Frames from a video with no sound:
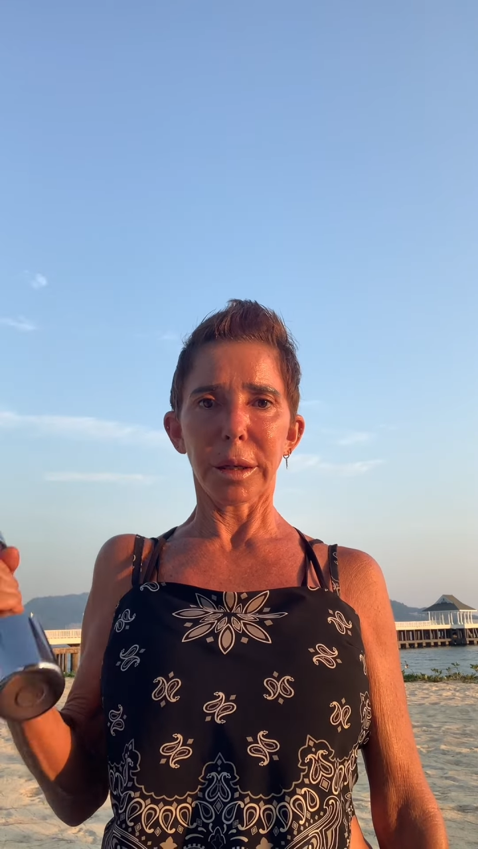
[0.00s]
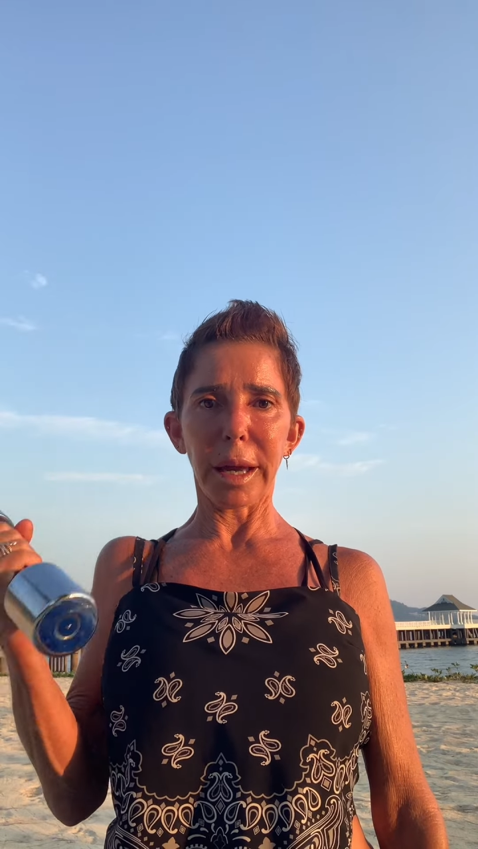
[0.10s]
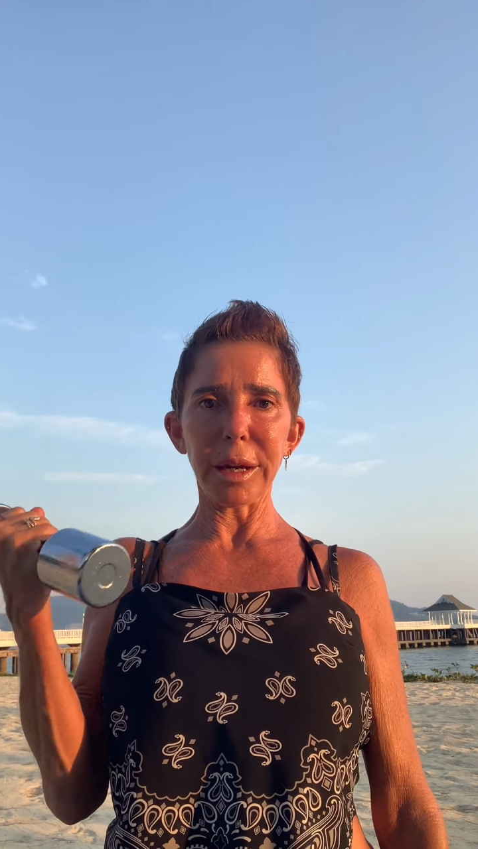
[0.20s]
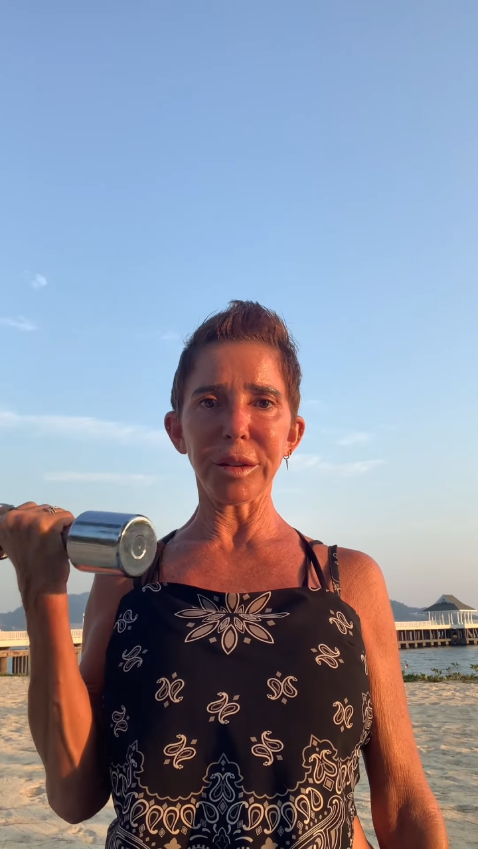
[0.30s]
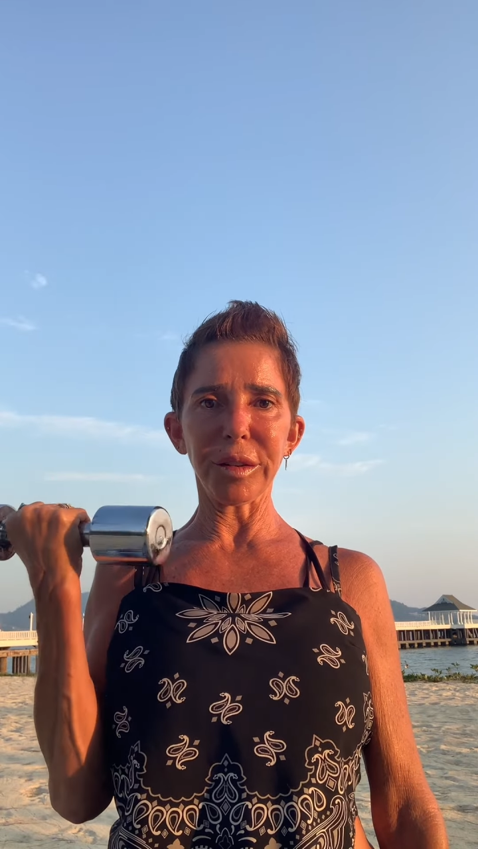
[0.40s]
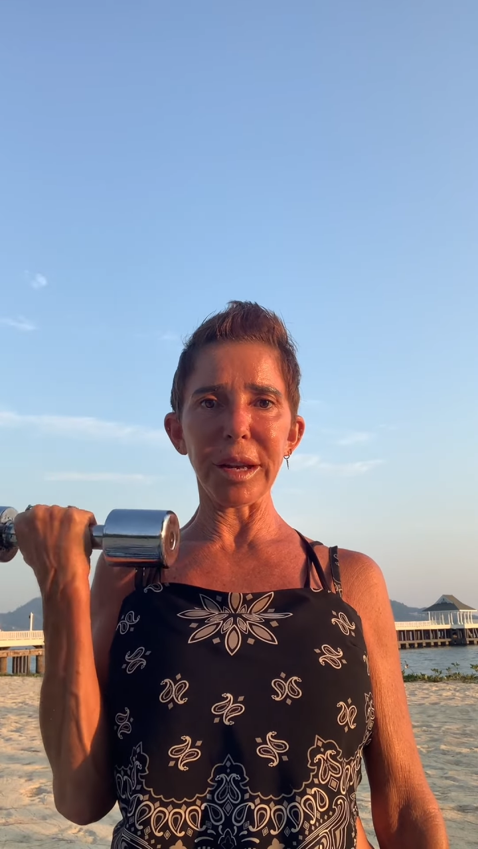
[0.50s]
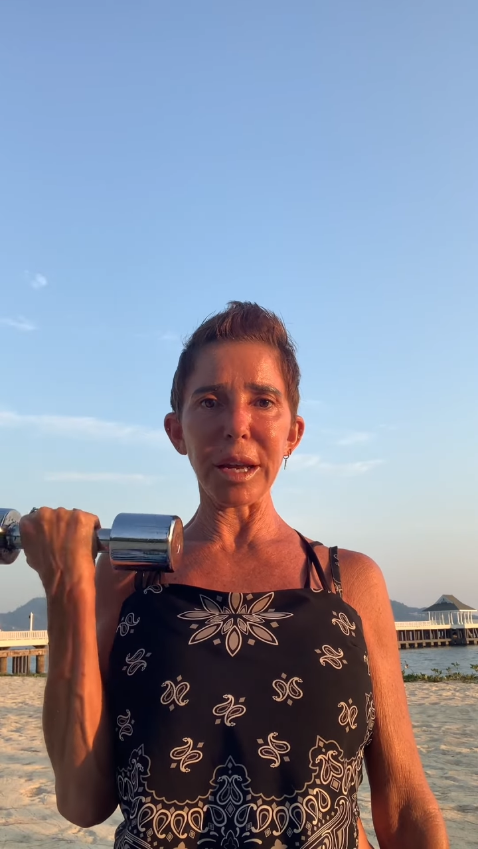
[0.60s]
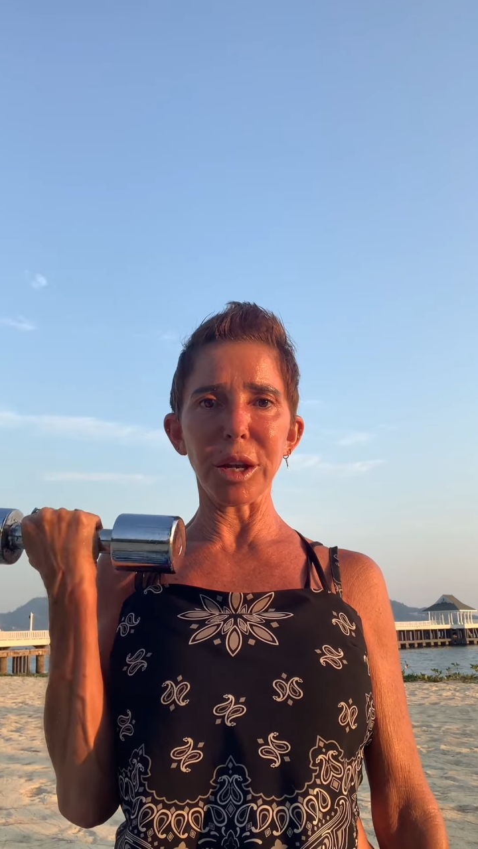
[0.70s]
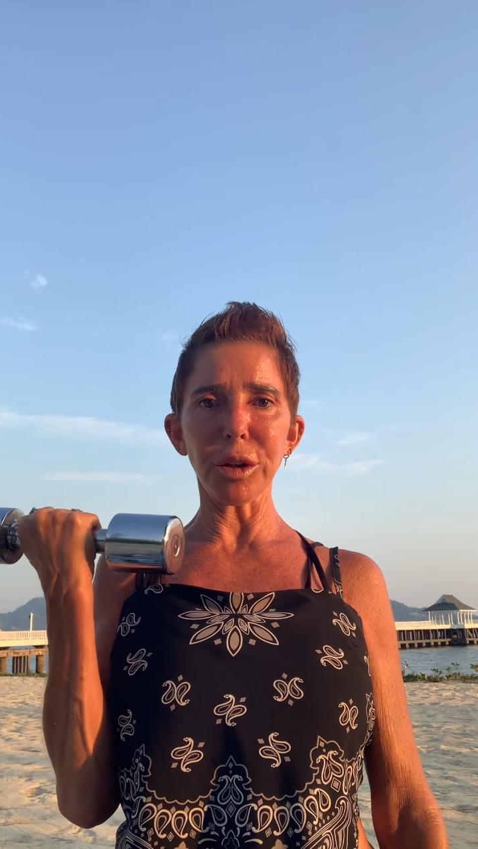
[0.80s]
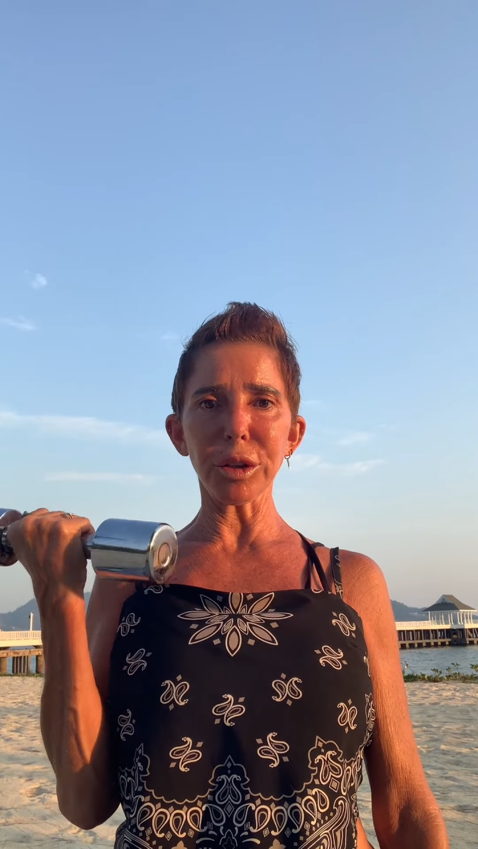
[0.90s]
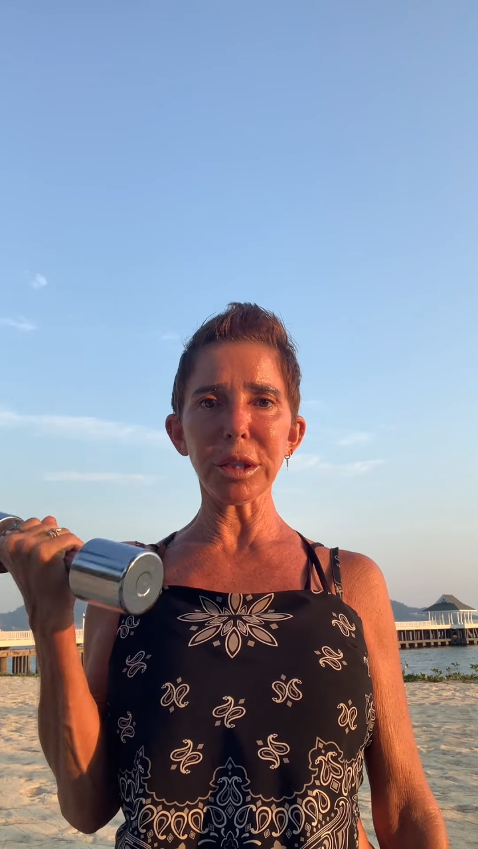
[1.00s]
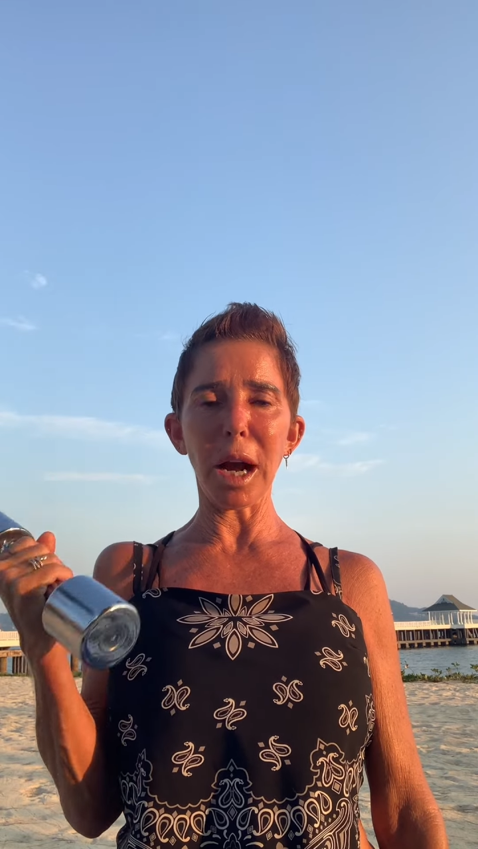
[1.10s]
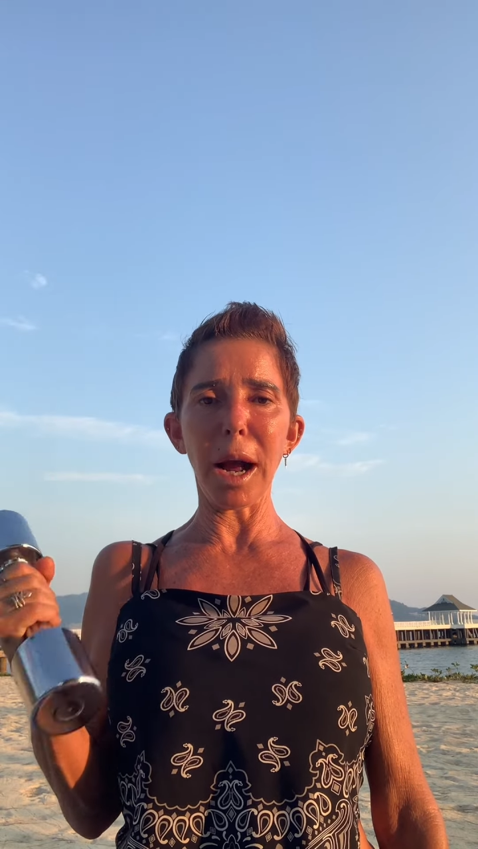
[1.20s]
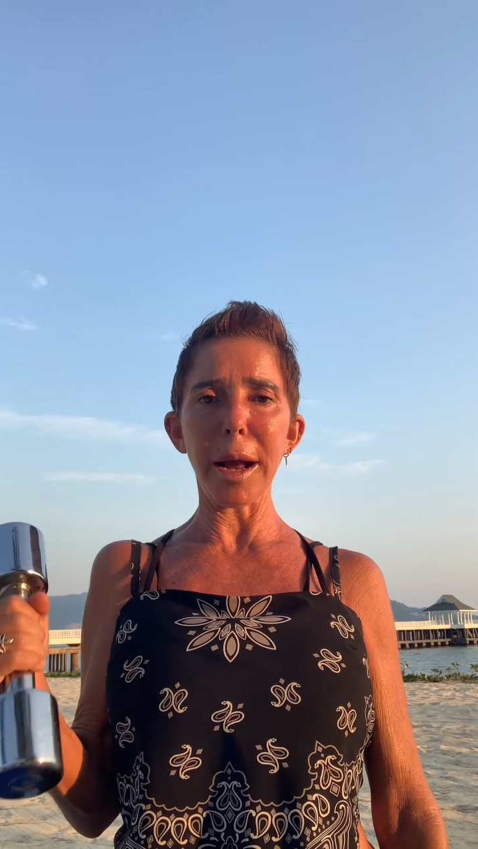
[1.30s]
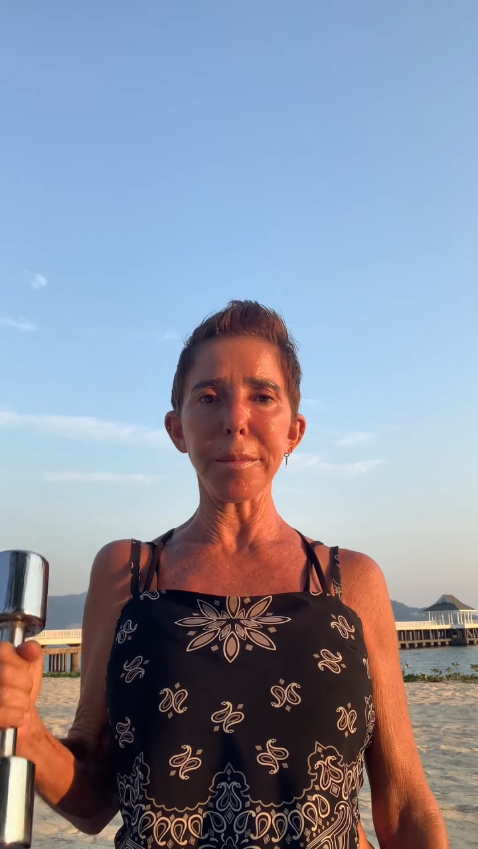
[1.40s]
Okay, just taking your
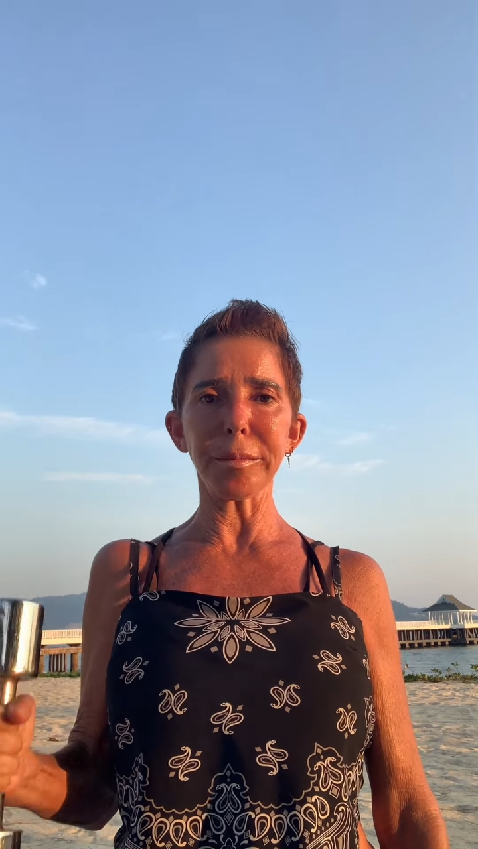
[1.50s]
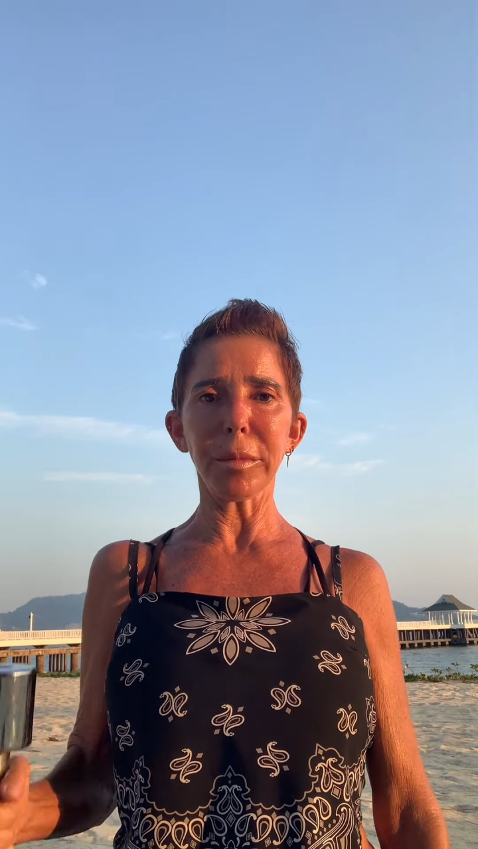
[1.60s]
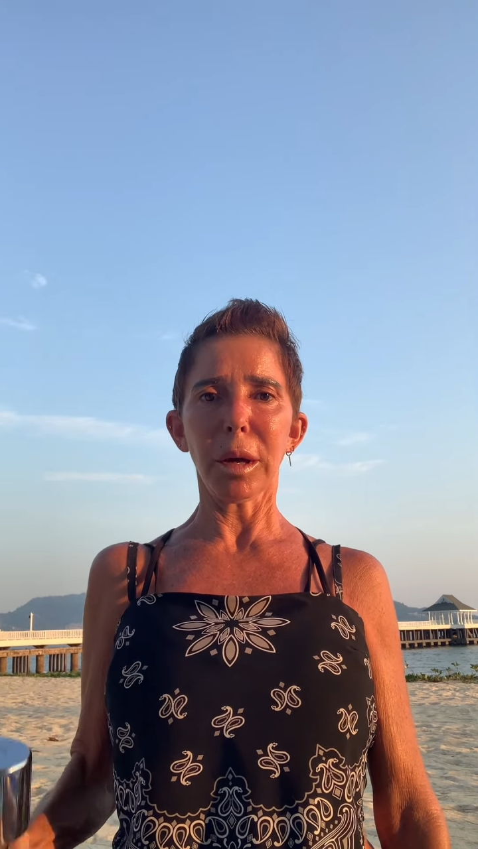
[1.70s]
time.